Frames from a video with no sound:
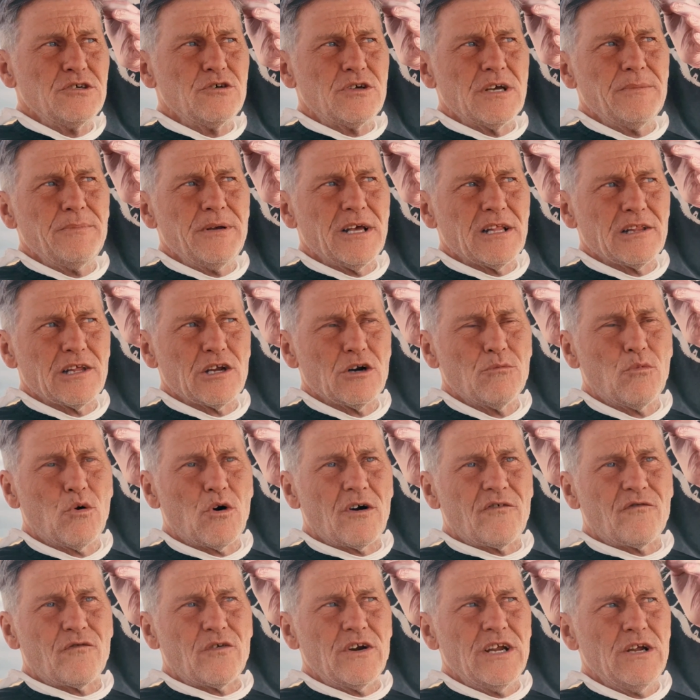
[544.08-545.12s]
be a little
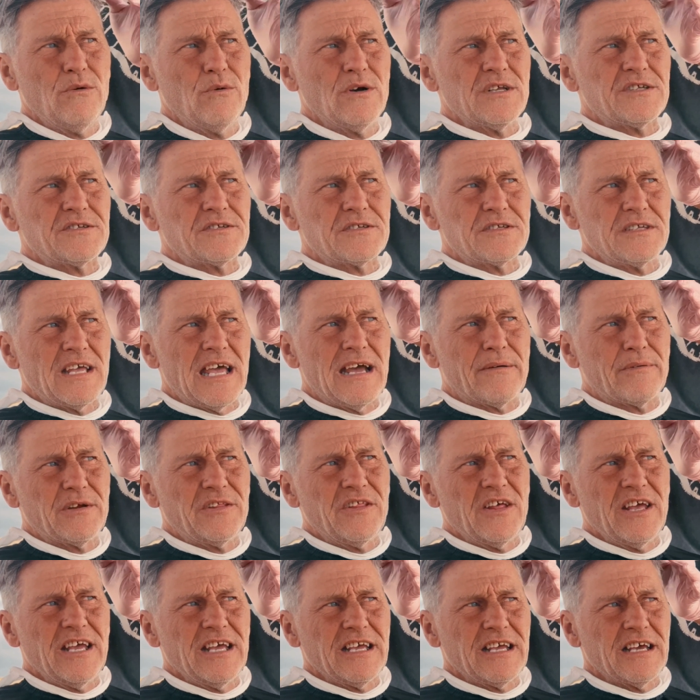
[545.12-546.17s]
more free with
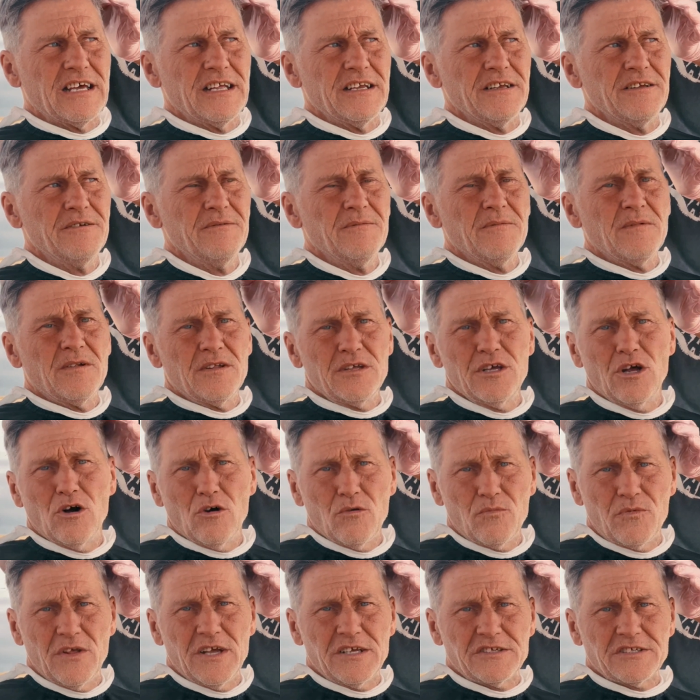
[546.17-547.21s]
everything and,
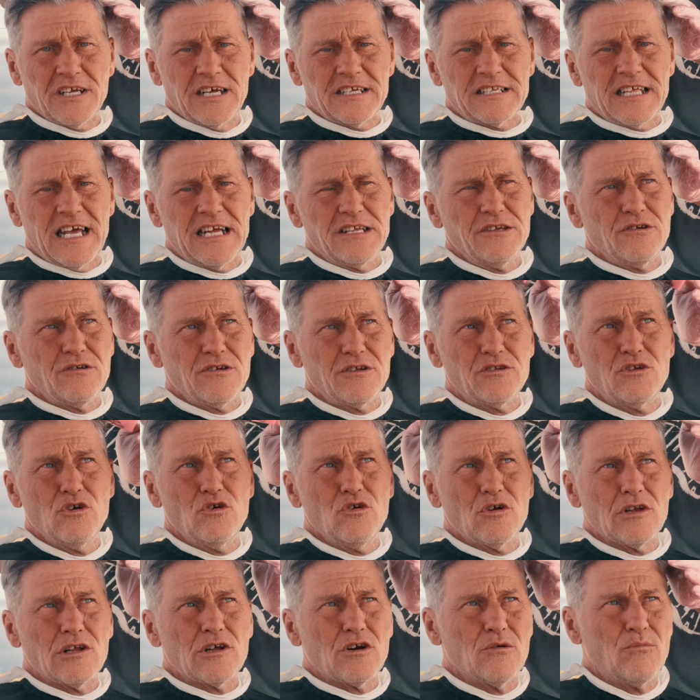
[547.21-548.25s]
things like that. And you can
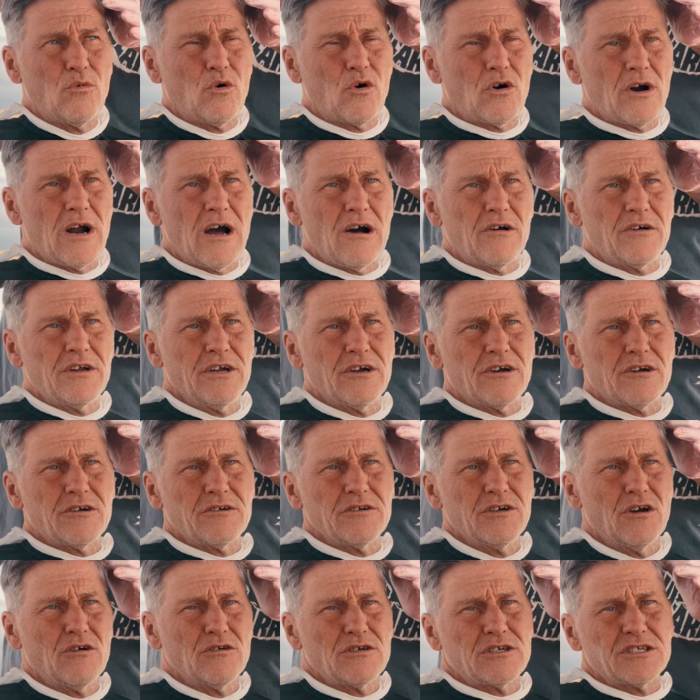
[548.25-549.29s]
do a little more out here,
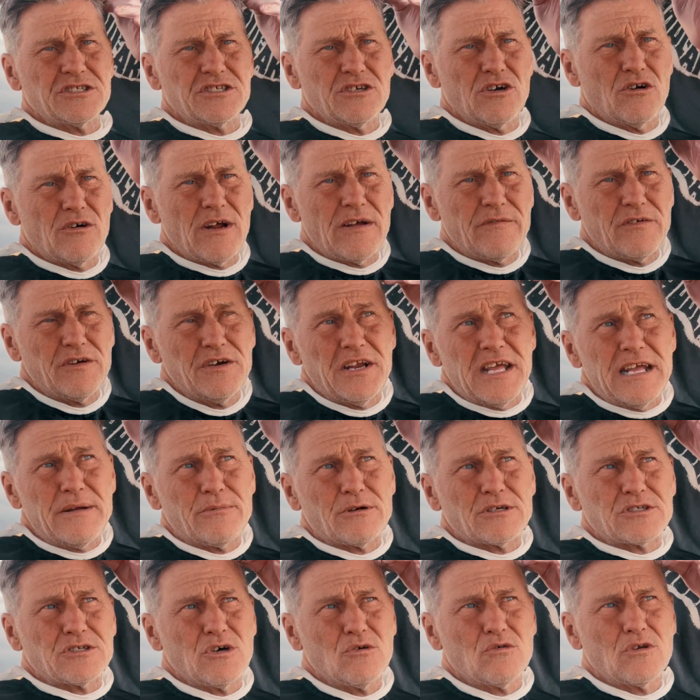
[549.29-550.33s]
because you don't have your
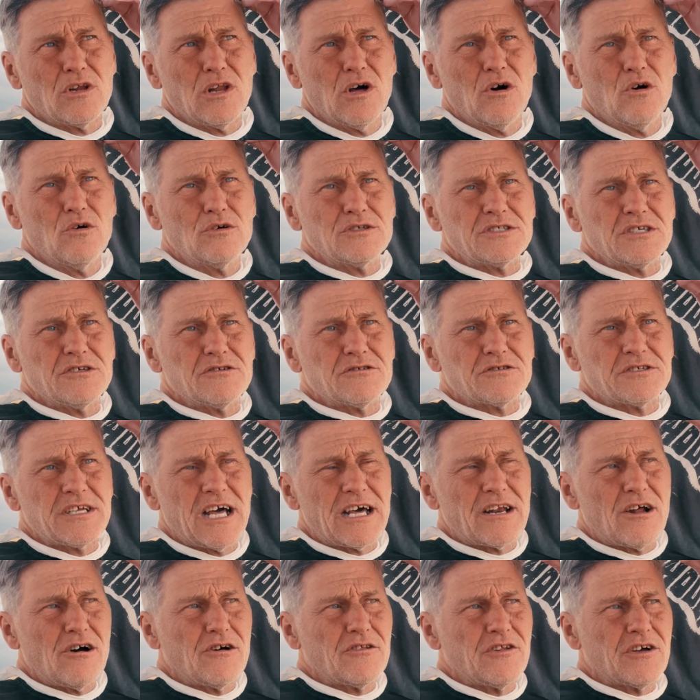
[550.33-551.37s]
neighbor so close and there's
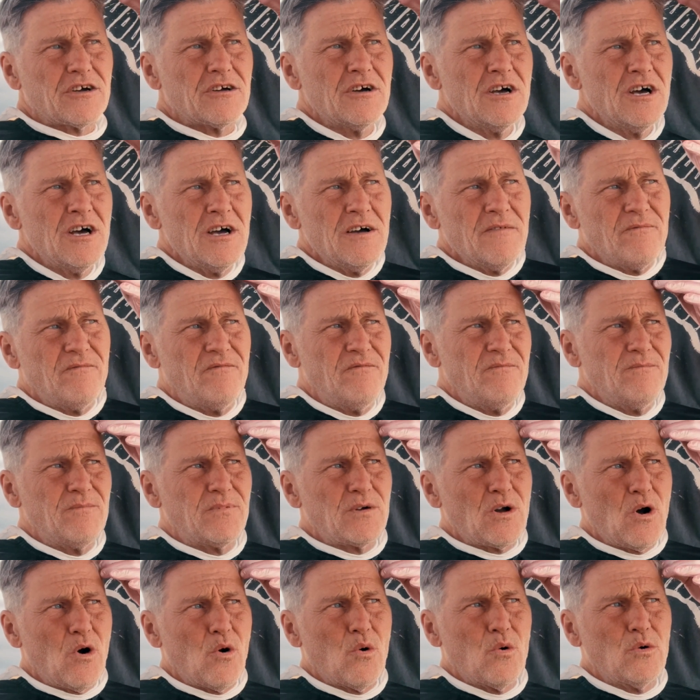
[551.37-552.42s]
not all the
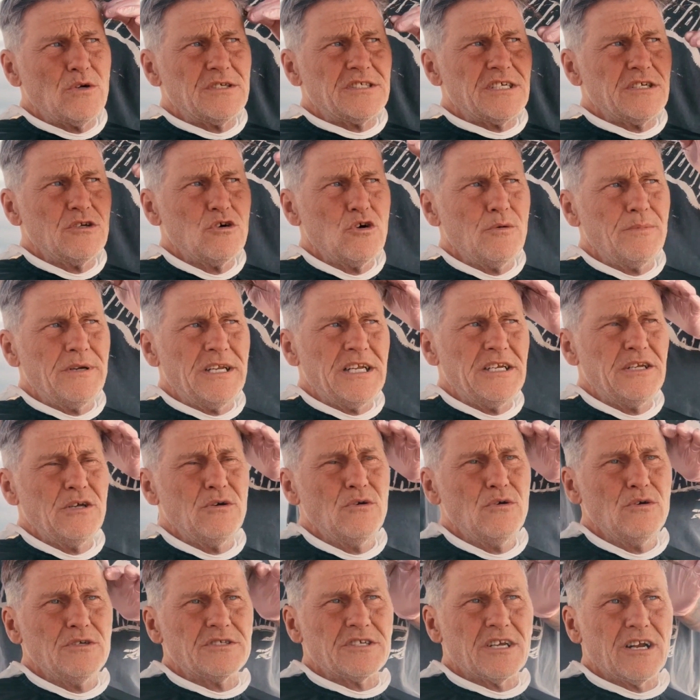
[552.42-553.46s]
codes and
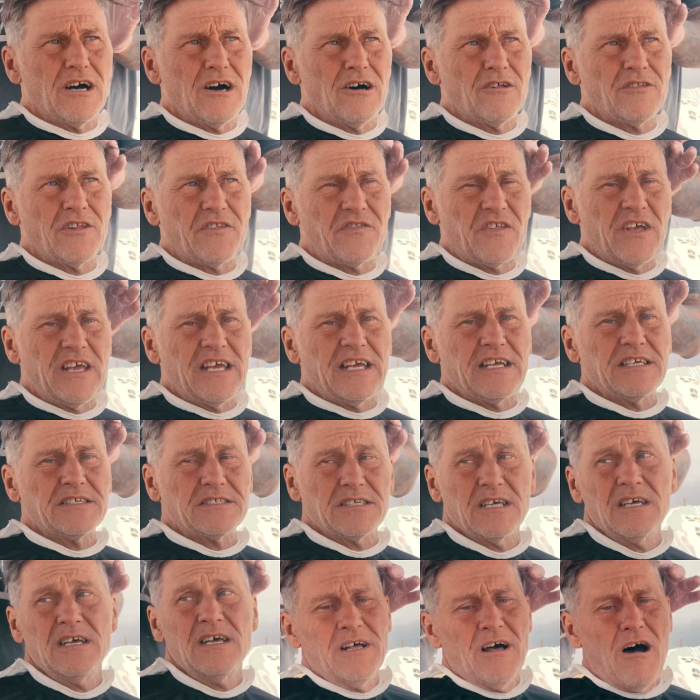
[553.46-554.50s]
hoobity-doos and all the things.
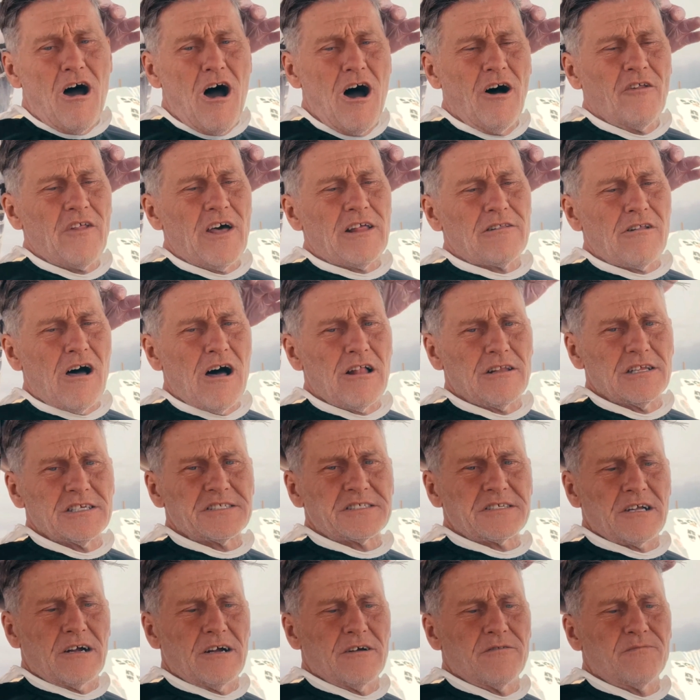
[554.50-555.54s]
All that lawless
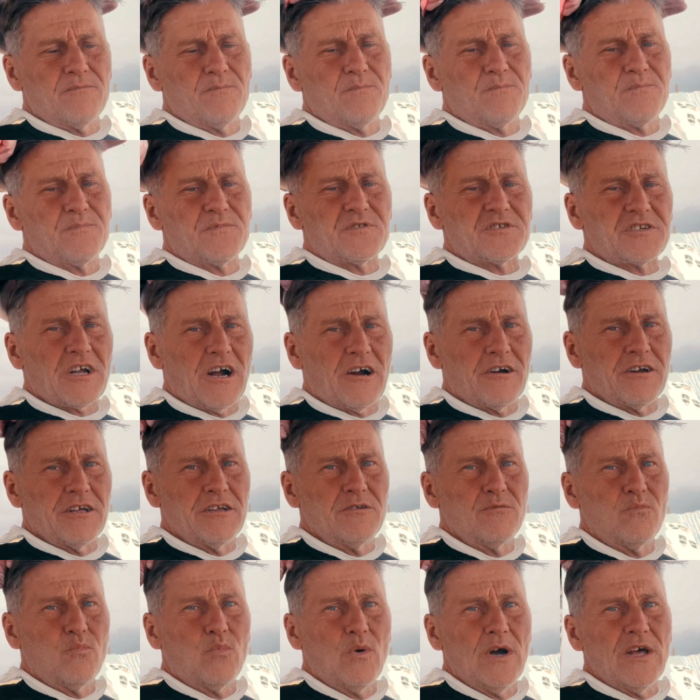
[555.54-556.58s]
stuff
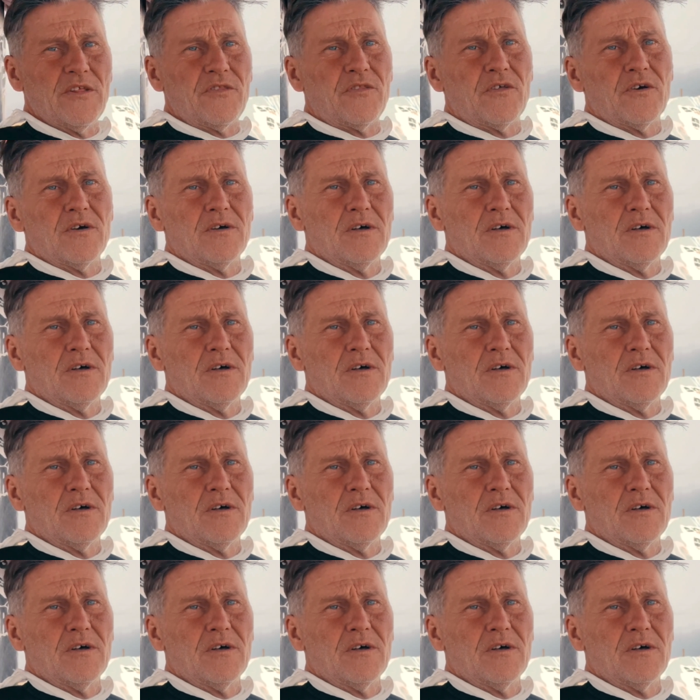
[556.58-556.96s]
started with